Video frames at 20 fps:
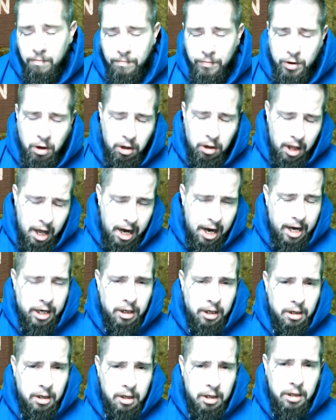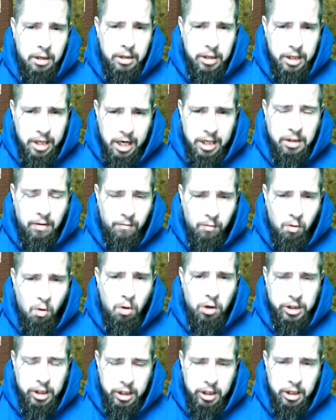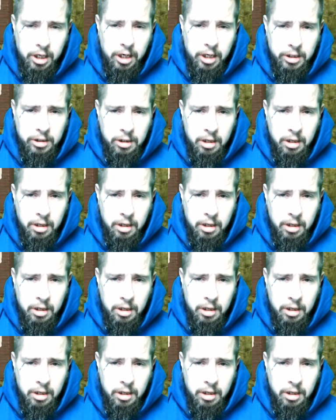They're lying. Yes, of course it does.